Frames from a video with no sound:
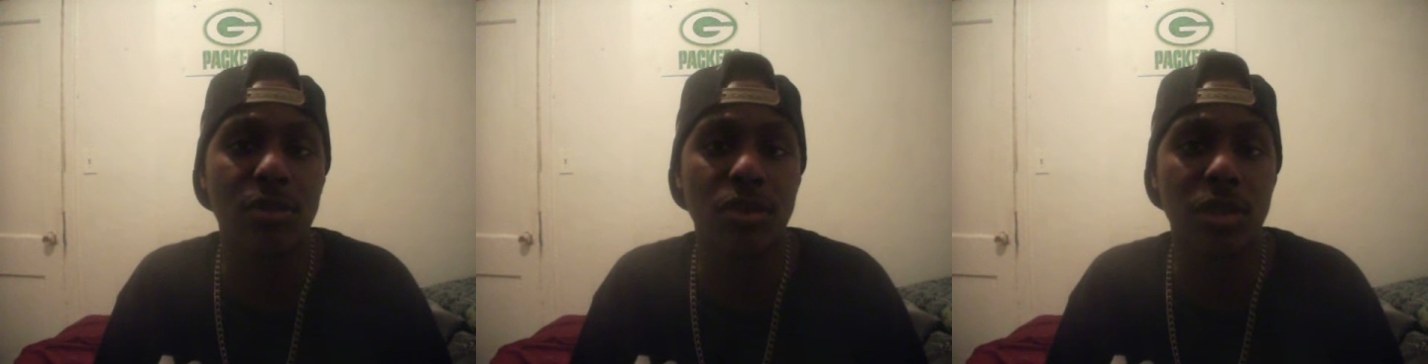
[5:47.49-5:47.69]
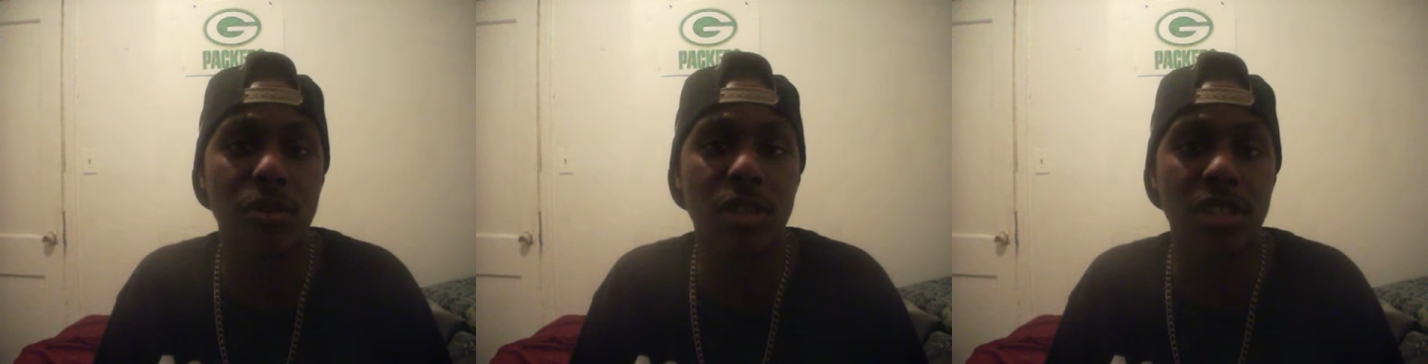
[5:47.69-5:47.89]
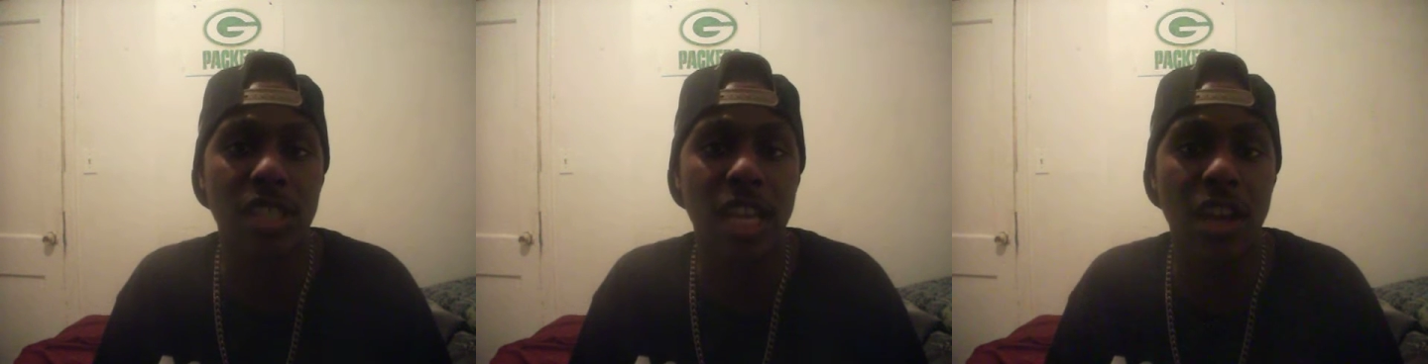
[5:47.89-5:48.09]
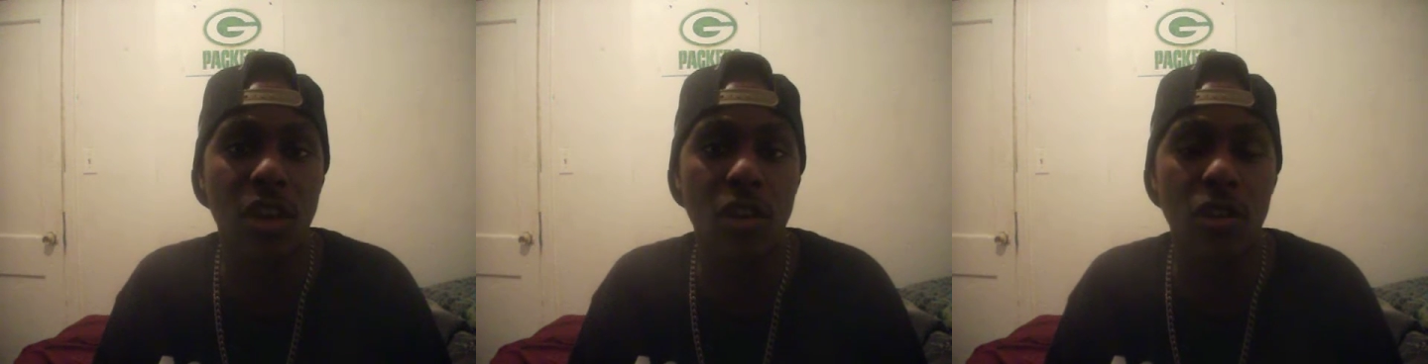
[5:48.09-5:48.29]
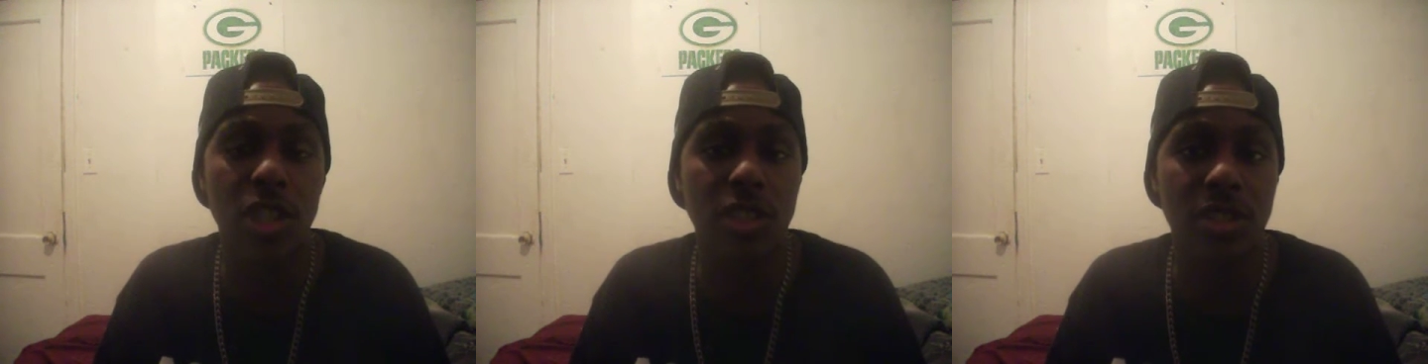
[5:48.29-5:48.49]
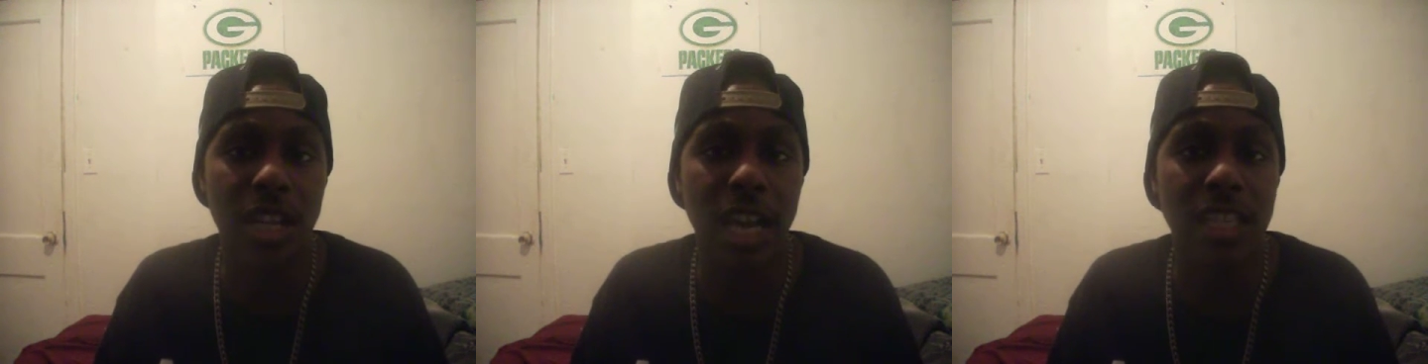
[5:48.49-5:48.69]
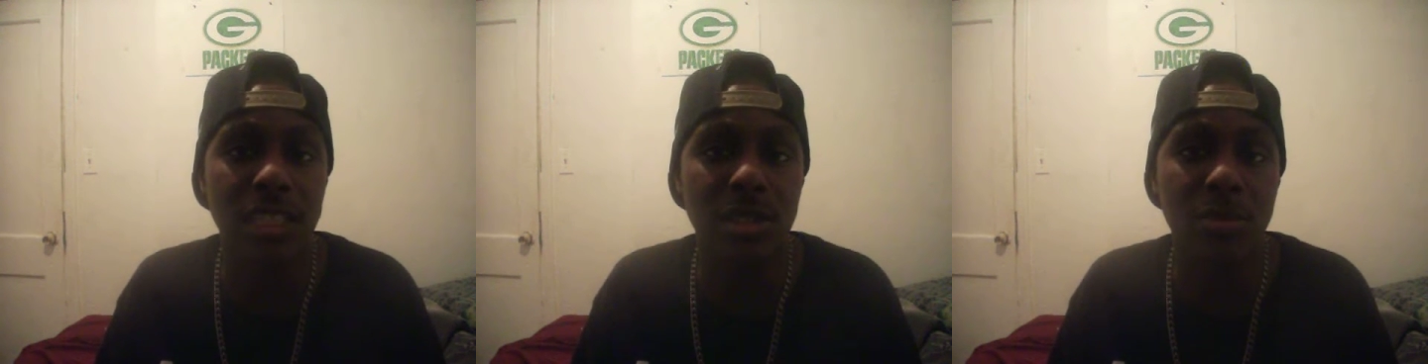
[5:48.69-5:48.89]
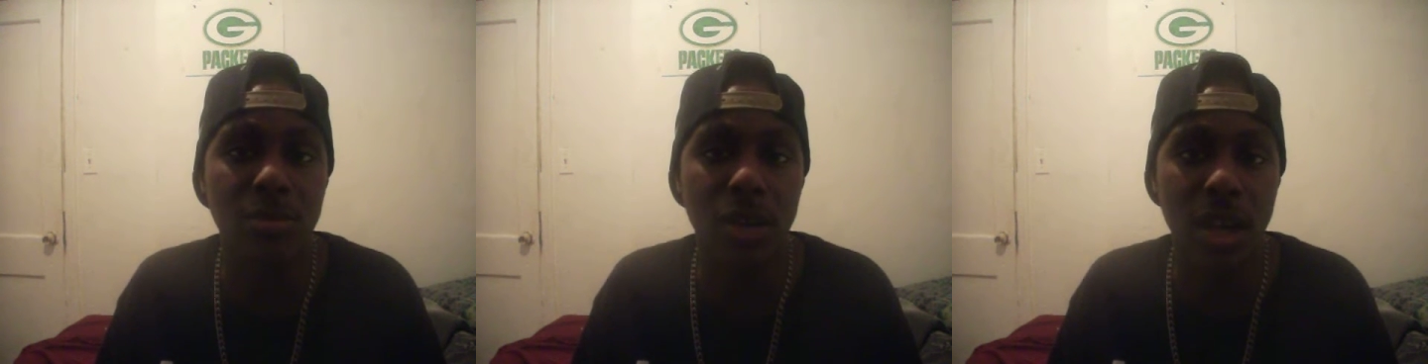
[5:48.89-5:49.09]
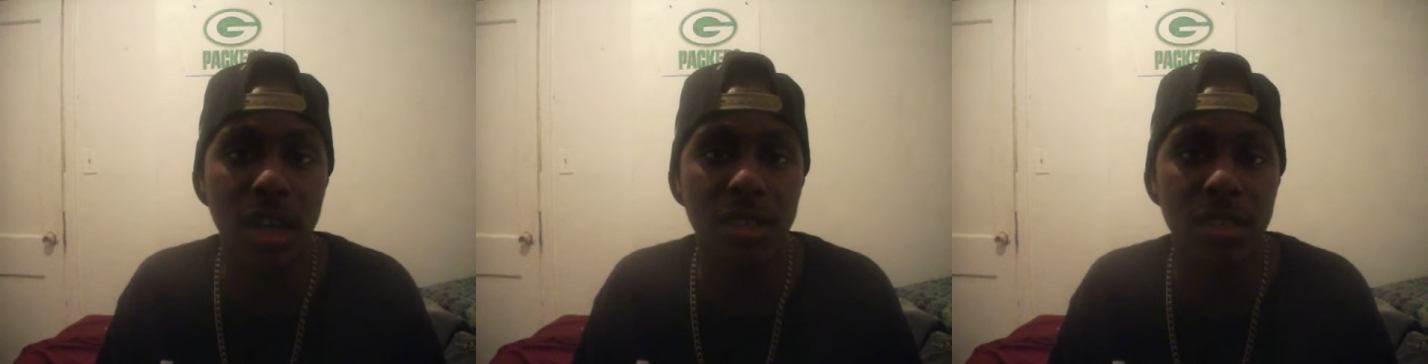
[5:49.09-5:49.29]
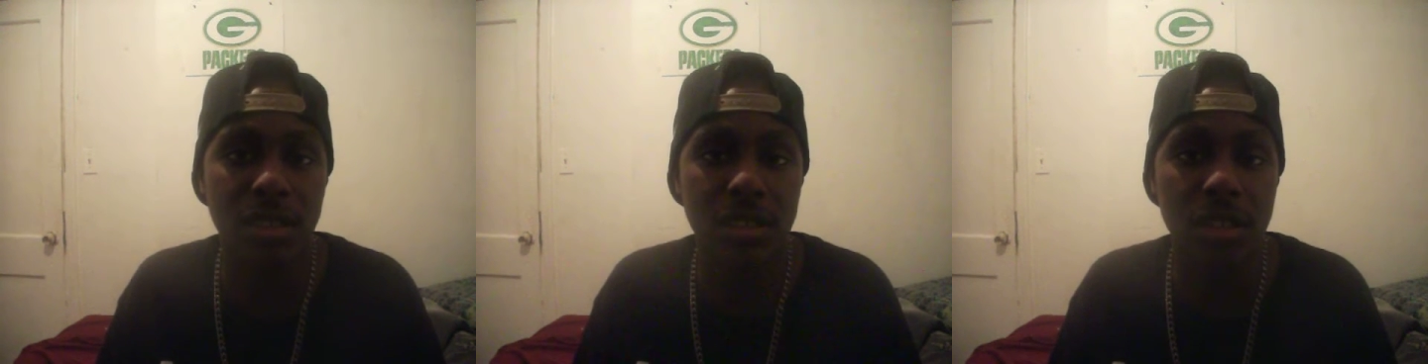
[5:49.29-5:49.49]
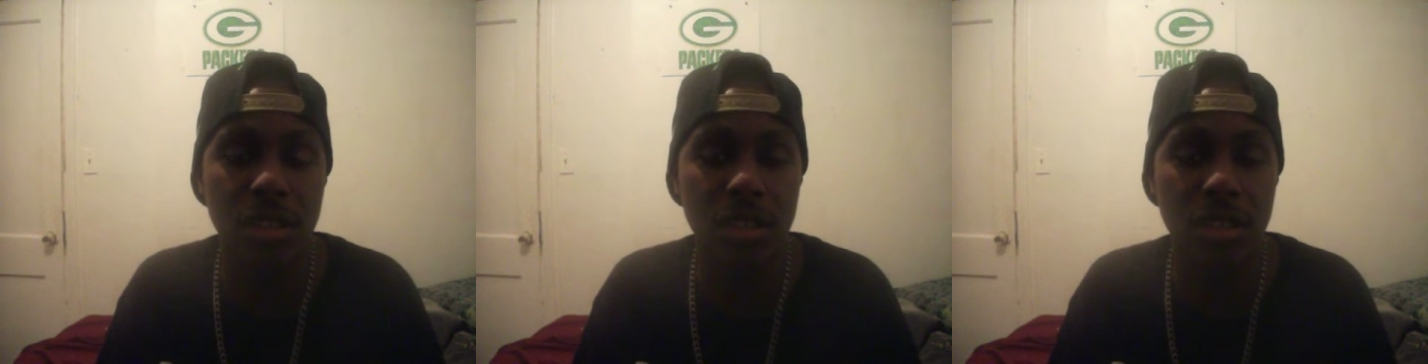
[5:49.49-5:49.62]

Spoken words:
pretty much had all their guys in the box